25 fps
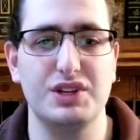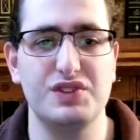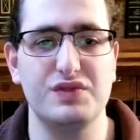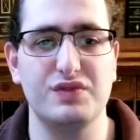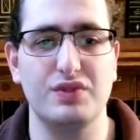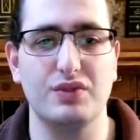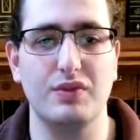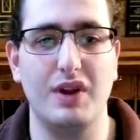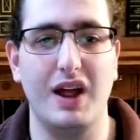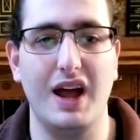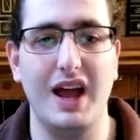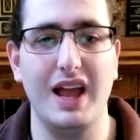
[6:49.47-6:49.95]

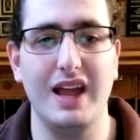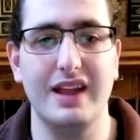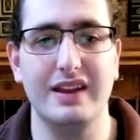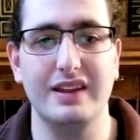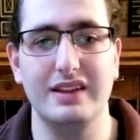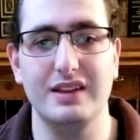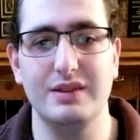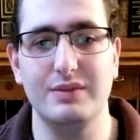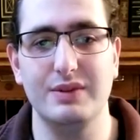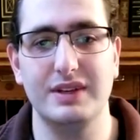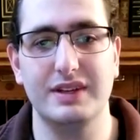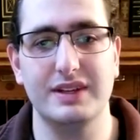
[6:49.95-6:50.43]

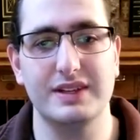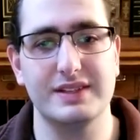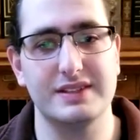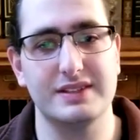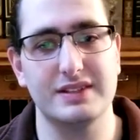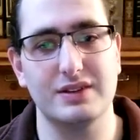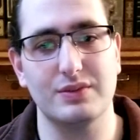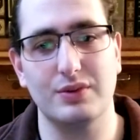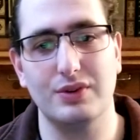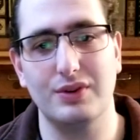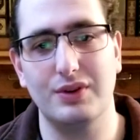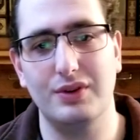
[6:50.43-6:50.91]
variety because there
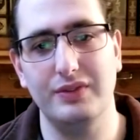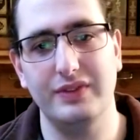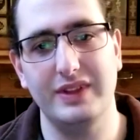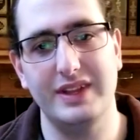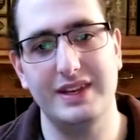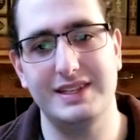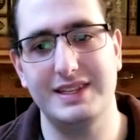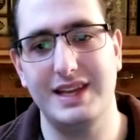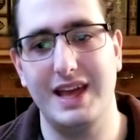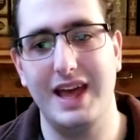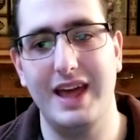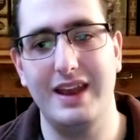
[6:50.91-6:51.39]
were only
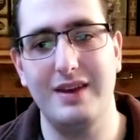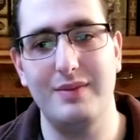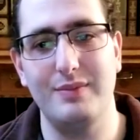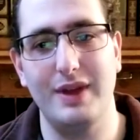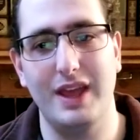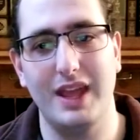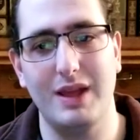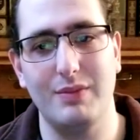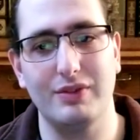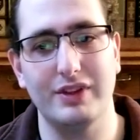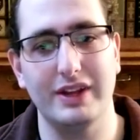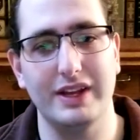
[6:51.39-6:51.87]
10
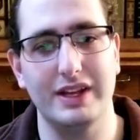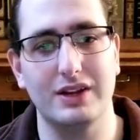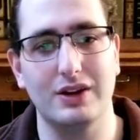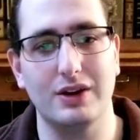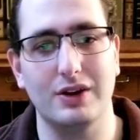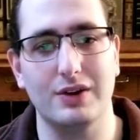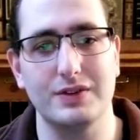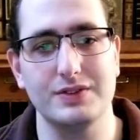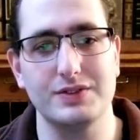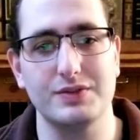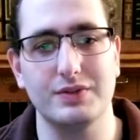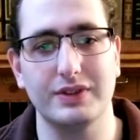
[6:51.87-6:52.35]
Beyblade
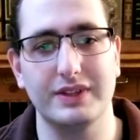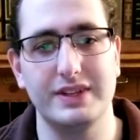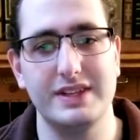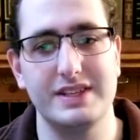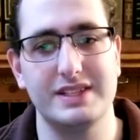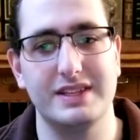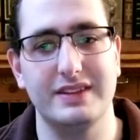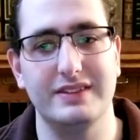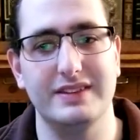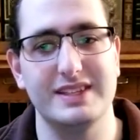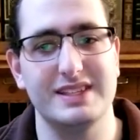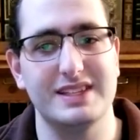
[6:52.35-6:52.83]
cards released
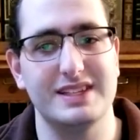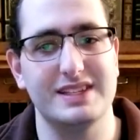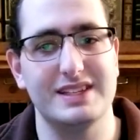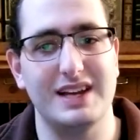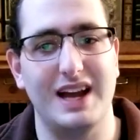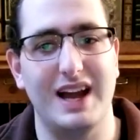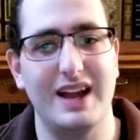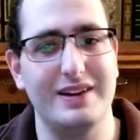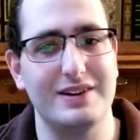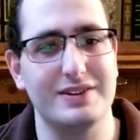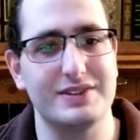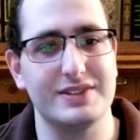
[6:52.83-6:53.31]
in this
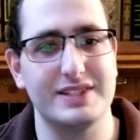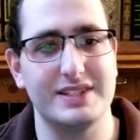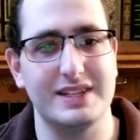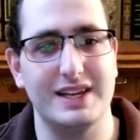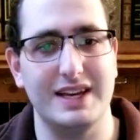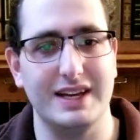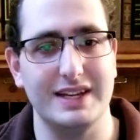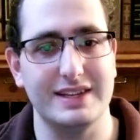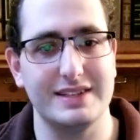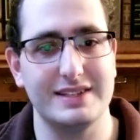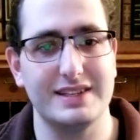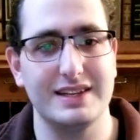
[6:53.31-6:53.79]
entire
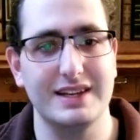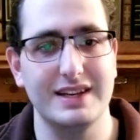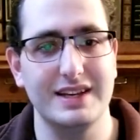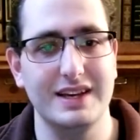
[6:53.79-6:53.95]
set.